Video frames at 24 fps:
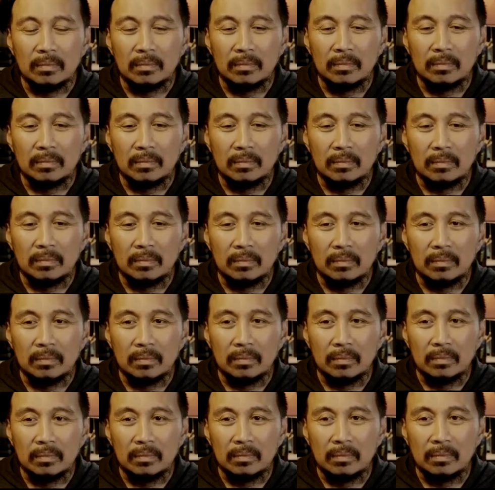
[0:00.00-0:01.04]

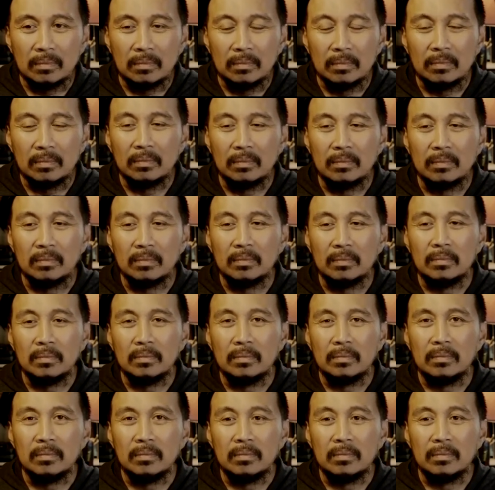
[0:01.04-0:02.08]

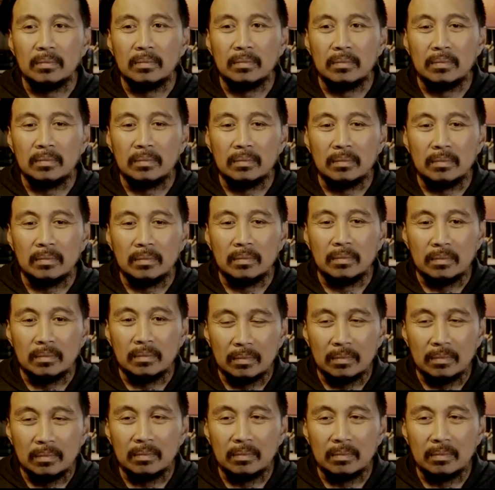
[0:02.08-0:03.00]
(not speaking)